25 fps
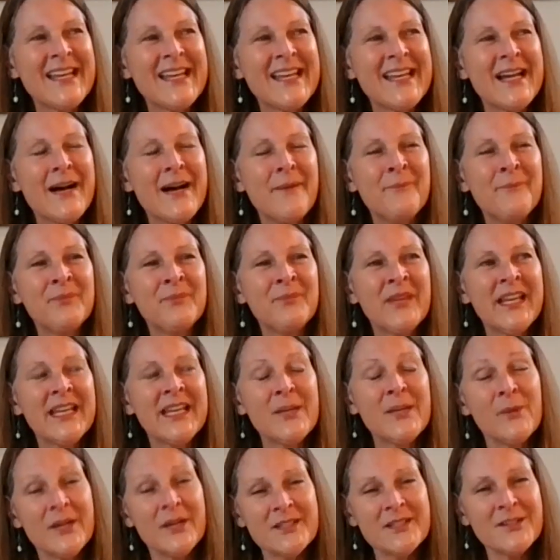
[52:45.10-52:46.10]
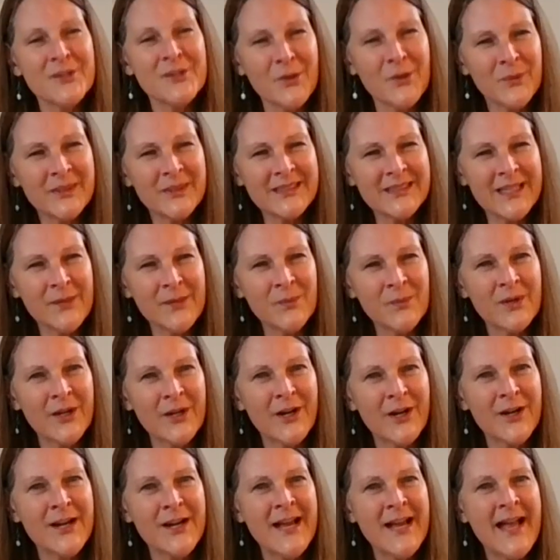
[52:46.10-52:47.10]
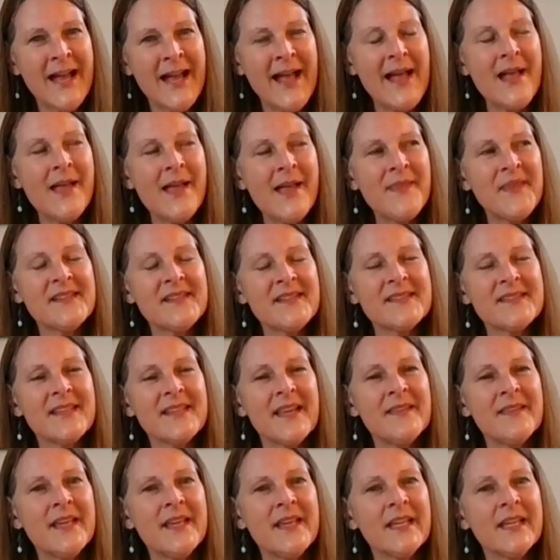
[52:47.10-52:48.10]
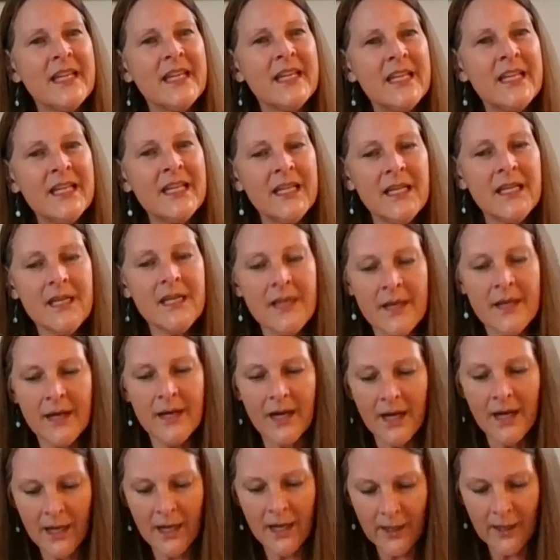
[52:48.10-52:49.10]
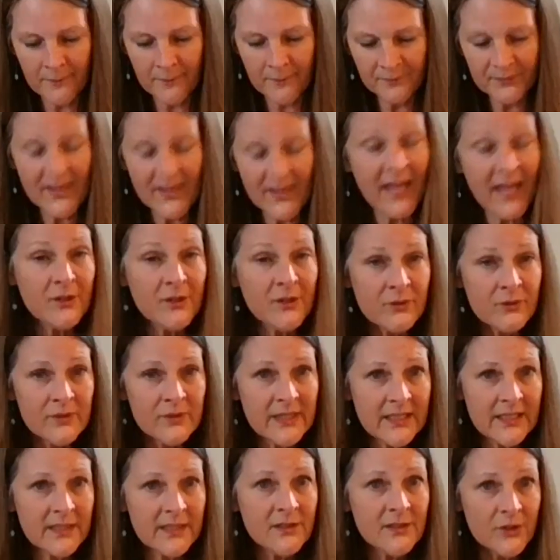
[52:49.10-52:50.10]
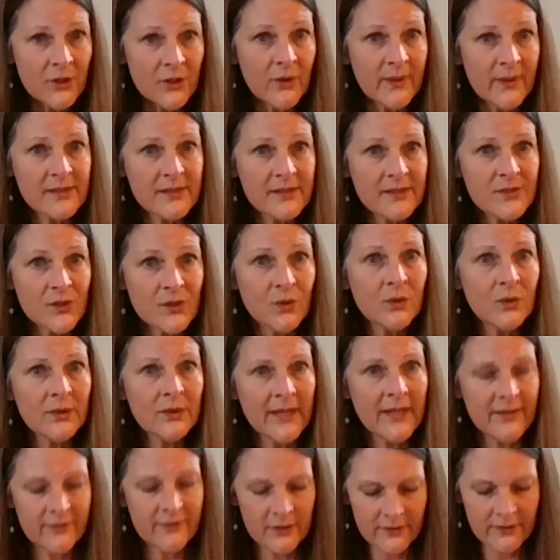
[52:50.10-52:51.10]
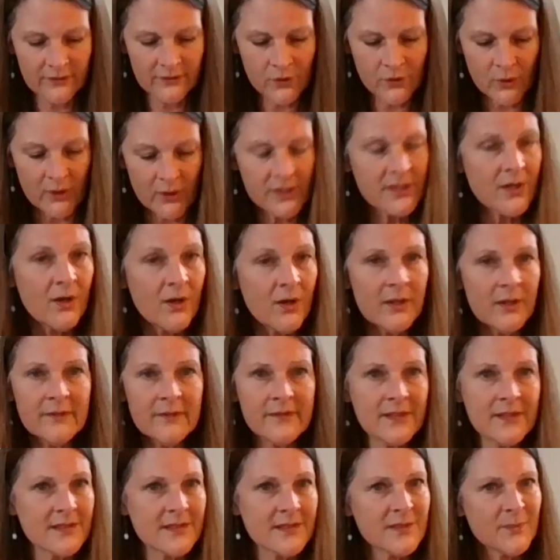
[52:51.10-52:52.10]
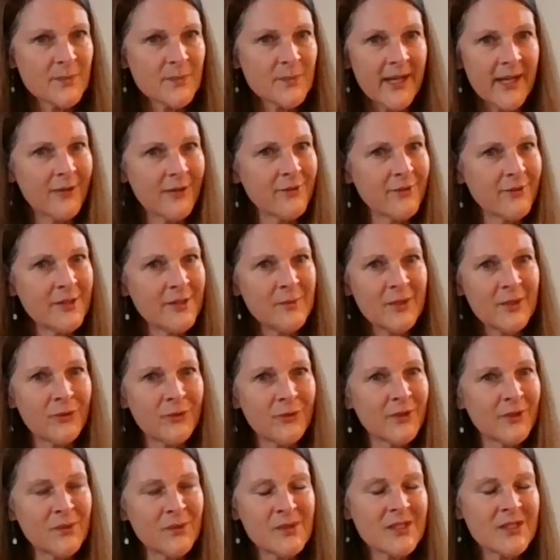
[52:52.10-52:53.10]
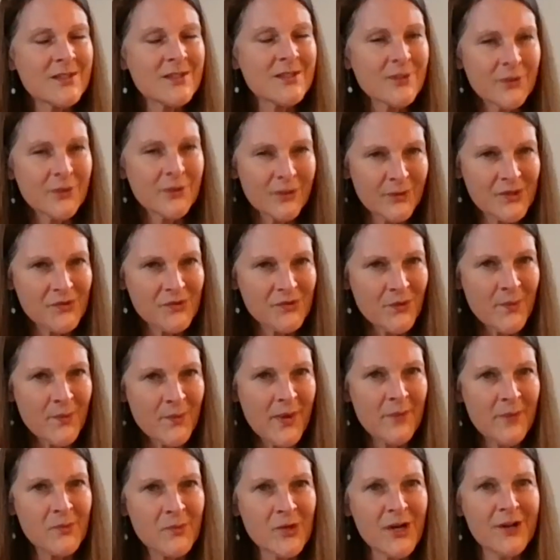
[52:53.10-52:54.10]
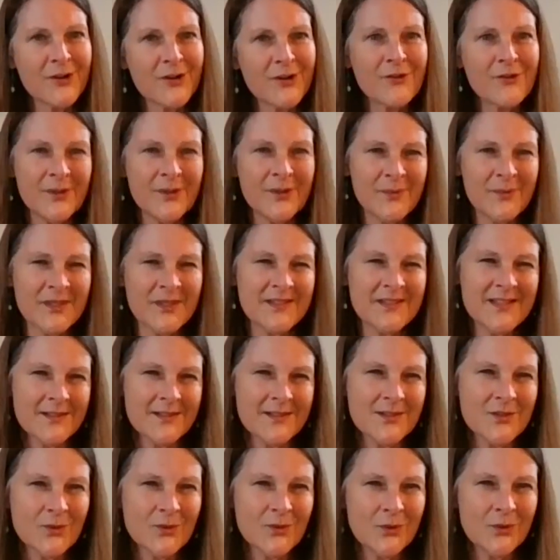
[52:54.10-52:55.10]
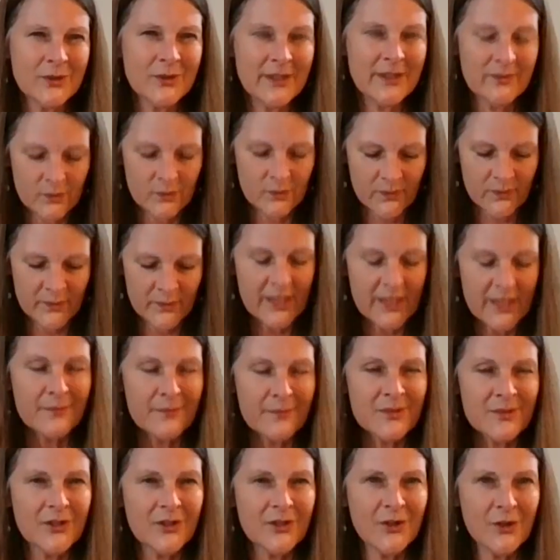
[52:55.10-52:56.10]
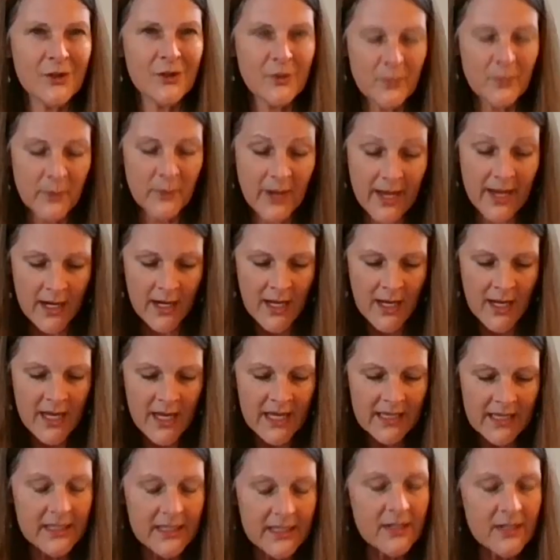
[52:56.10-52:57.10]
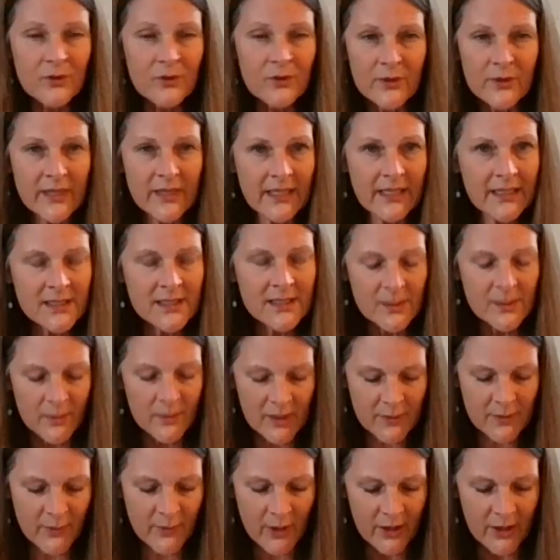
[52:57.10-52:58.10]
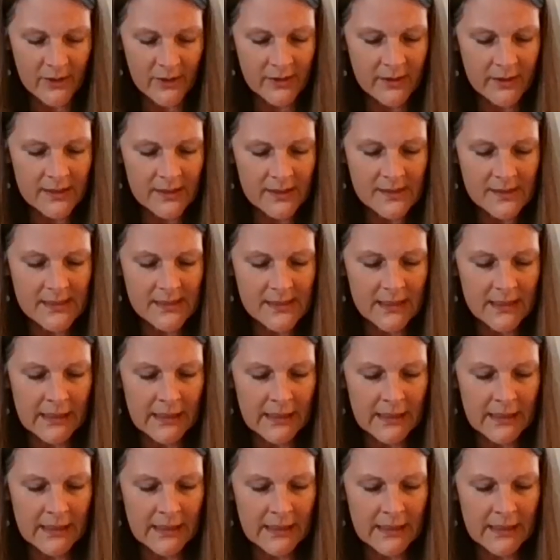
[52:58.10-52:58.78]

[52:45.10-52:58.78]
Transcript: And he wanted to know what they were. And they said that he had agreed, you know, at a soul level, of course, all of this is by agreement only. We just don't always remember our agreements at a soul level when we come to earth. But he agreed to be a part of this